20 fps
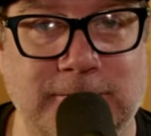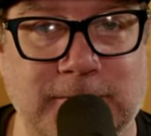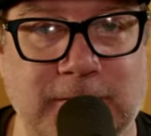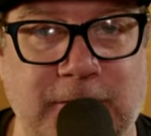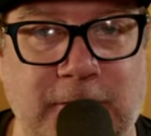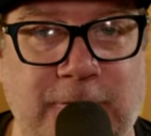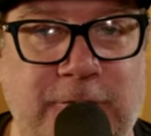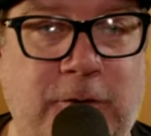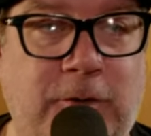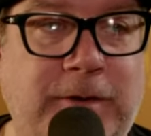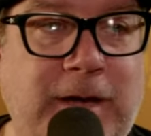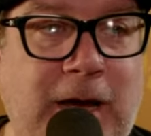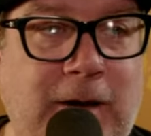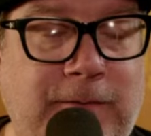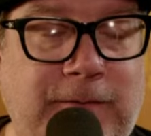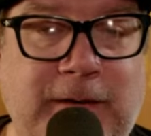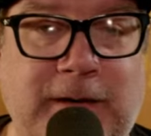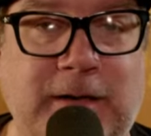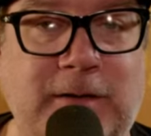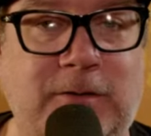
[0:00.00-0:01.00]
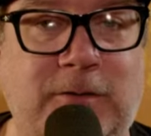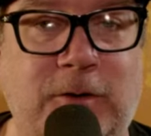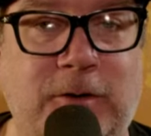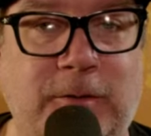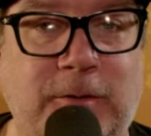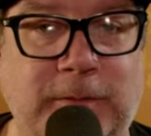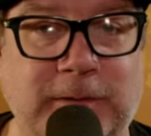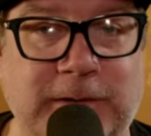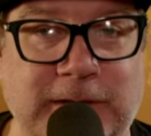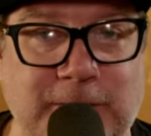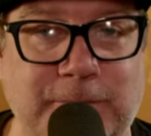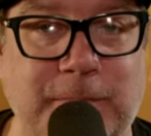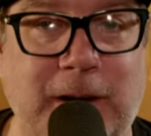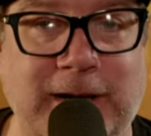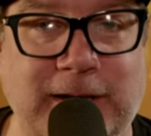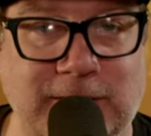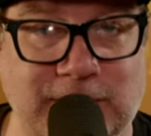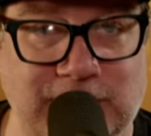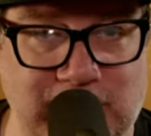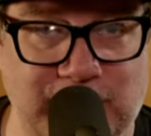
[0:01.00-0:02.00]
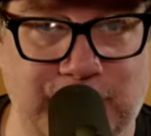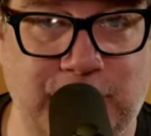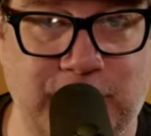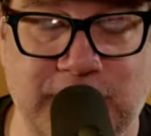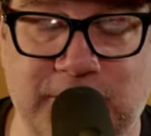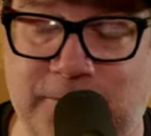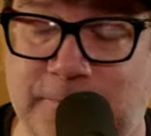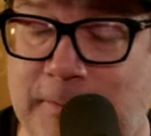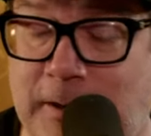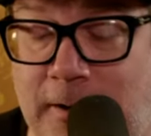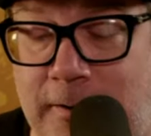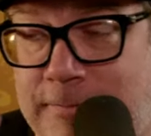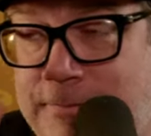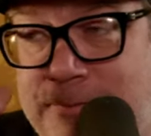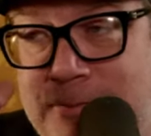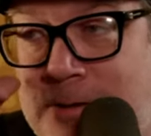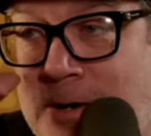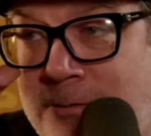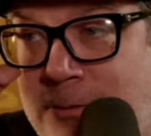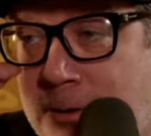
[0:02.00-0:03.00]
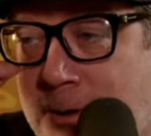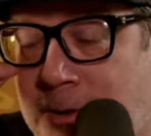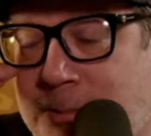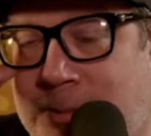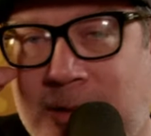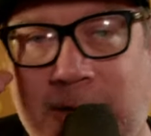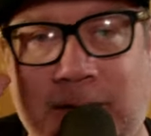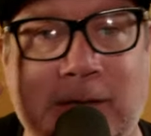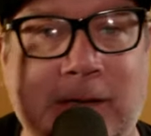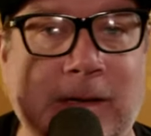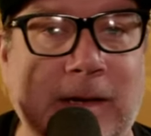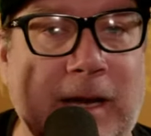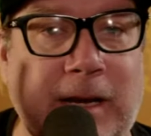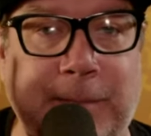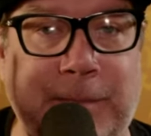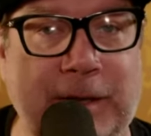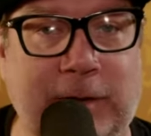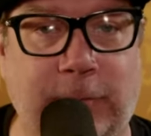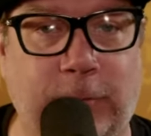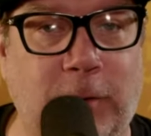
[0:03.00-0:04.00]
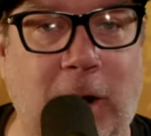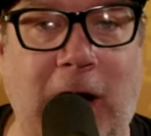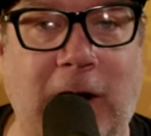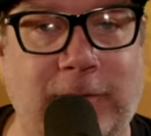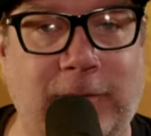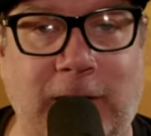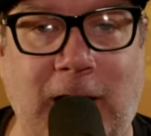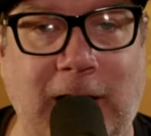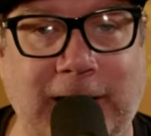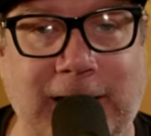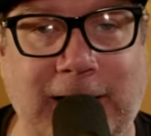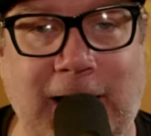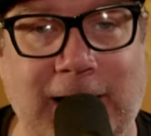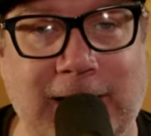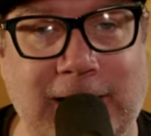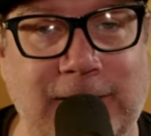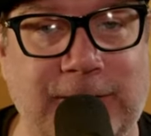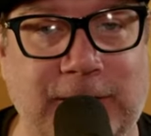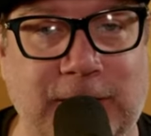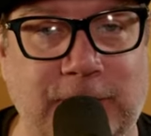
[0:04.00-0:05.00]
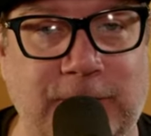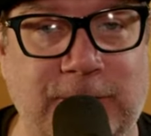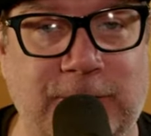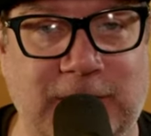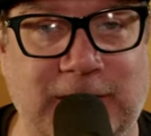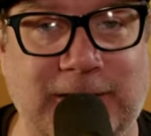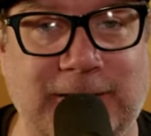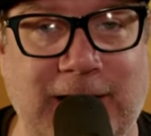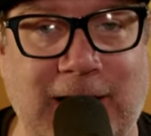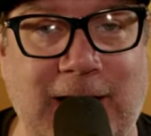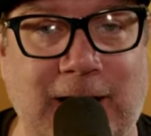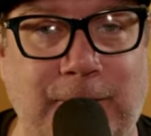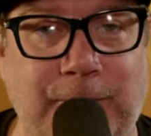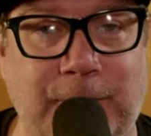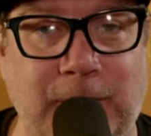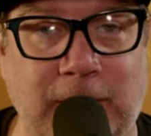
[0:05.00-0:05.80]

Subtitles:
There's no doubt that he's going to lead by example. He's never going to be a big rah-rah guy. I think we've seen that.